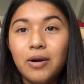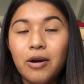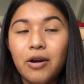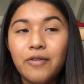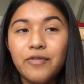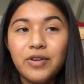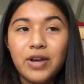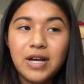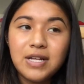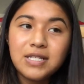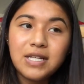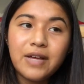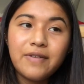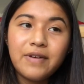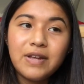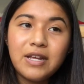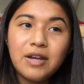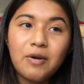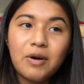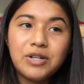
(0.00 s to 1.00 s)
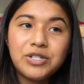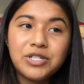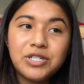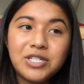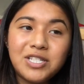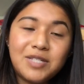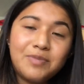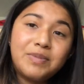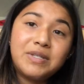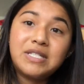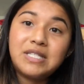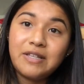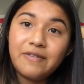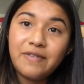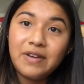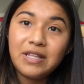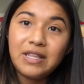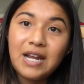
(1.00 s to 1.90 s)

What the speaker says: Or if you guys have any questions in specific